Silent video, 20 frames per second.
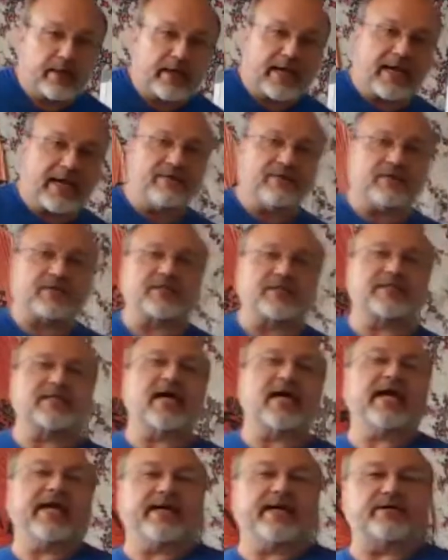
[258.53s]
and the
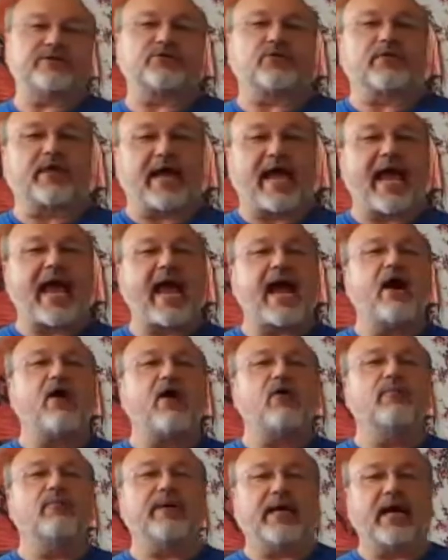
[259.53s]
science or the how
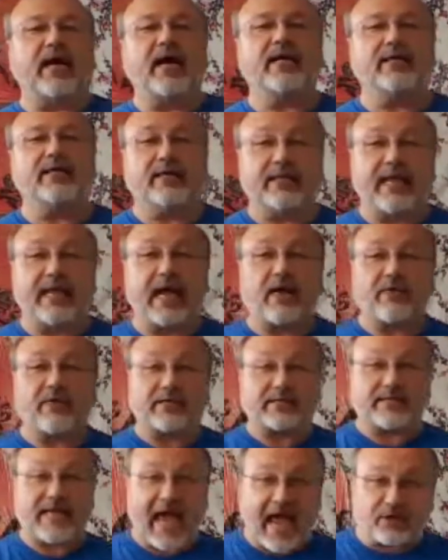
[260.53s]
behind it and how
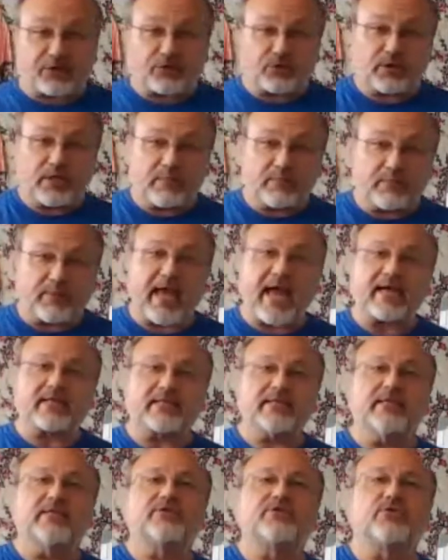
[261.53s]
that's actually
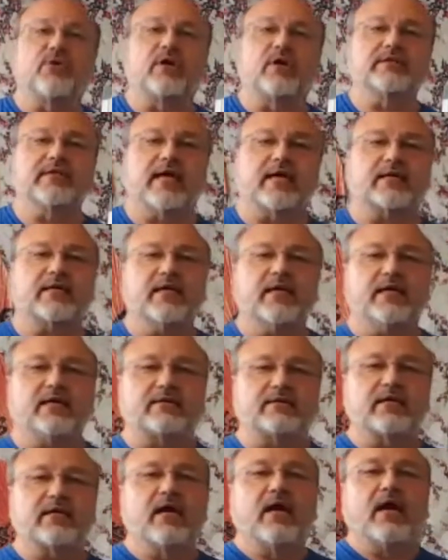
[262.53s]
packed into our
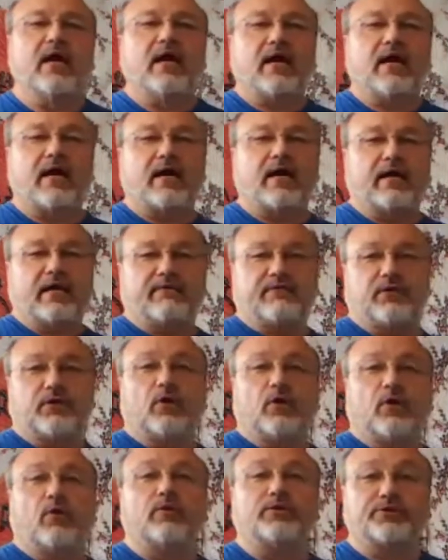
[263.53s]
techniques if you
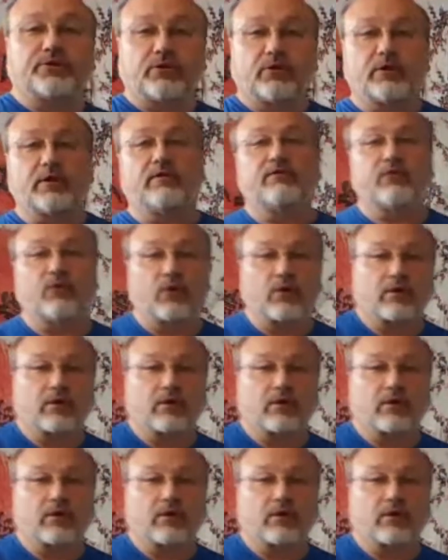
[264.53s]
know what you're looking for.